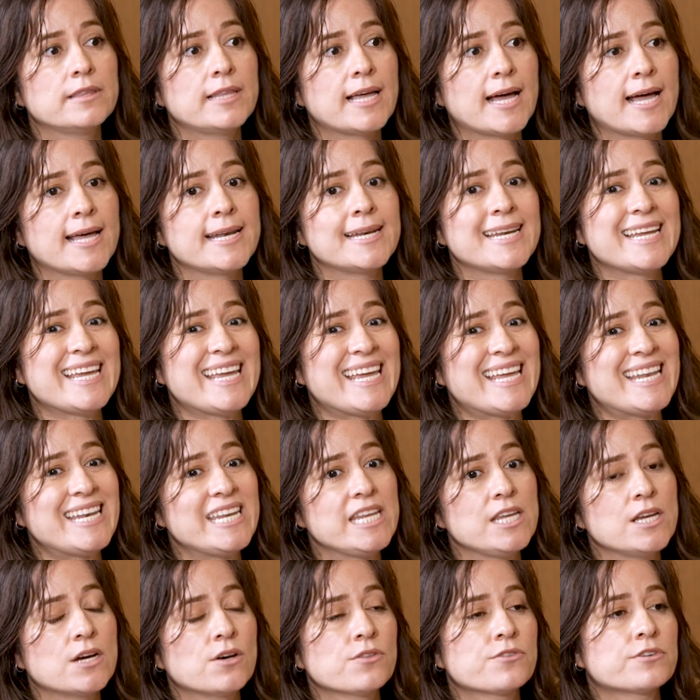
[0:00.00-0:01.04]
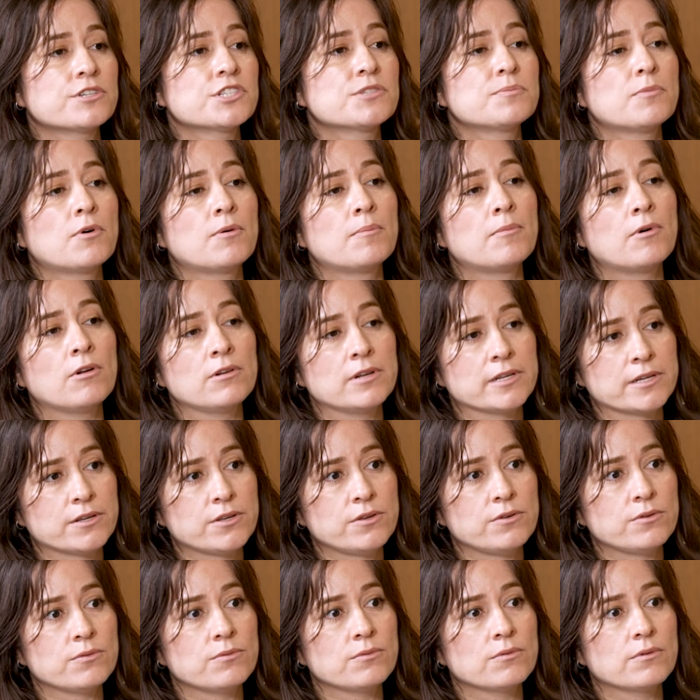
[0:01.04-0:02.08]
than any other small
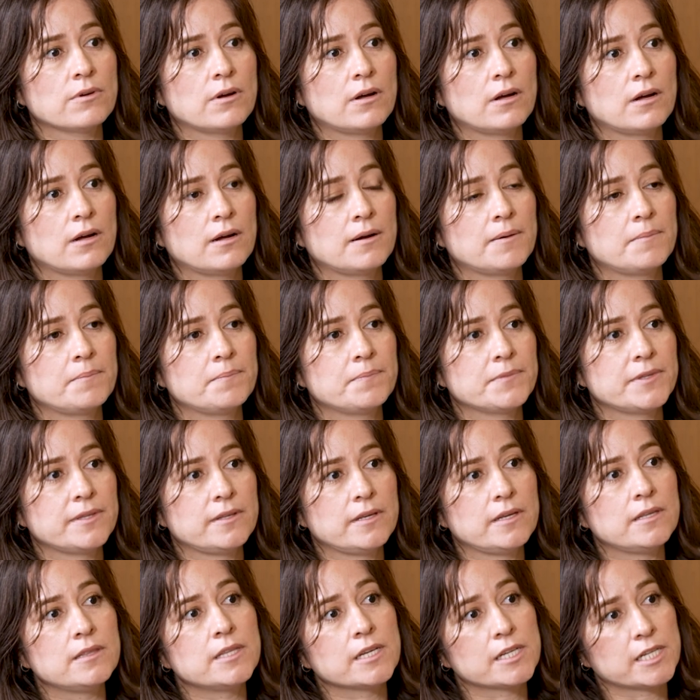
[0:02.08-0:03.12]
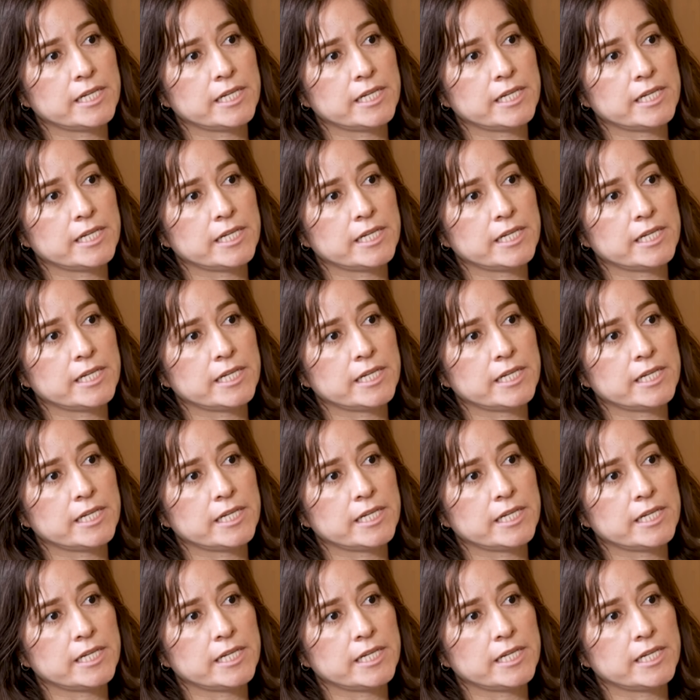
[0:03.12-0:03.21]
molecule in the